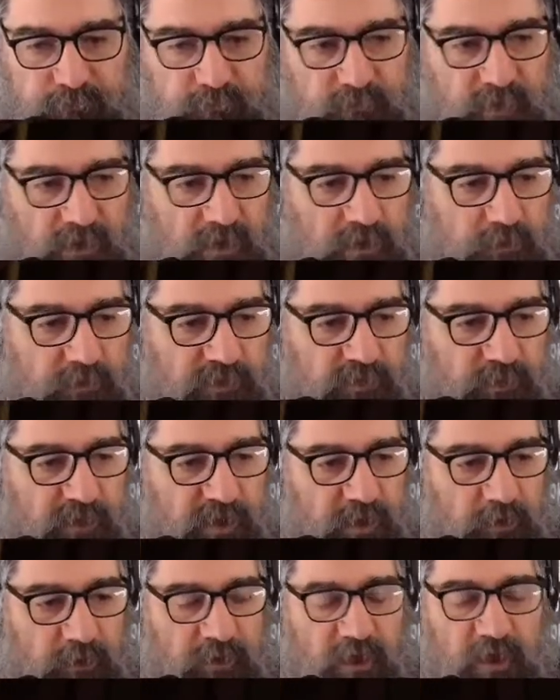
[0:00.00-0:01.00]
Now we're doing
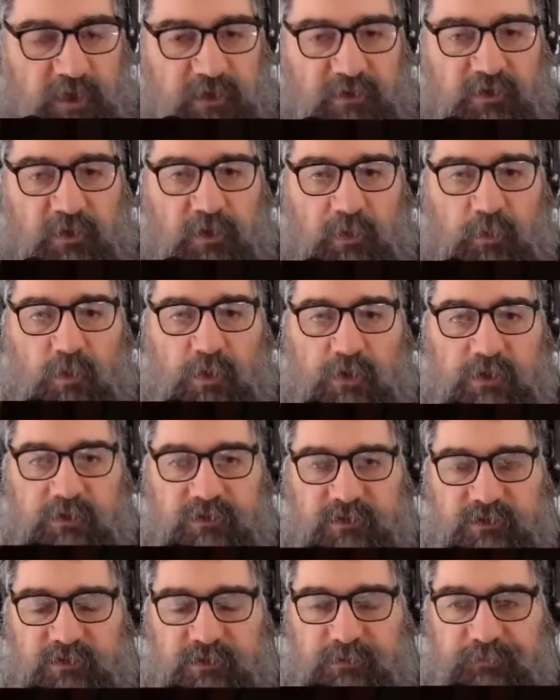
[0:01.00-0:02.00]
okay
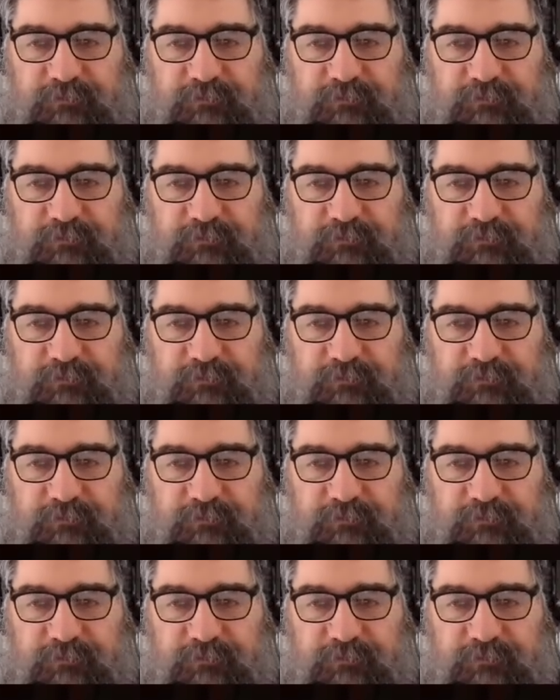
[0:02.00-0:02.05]
time-wise,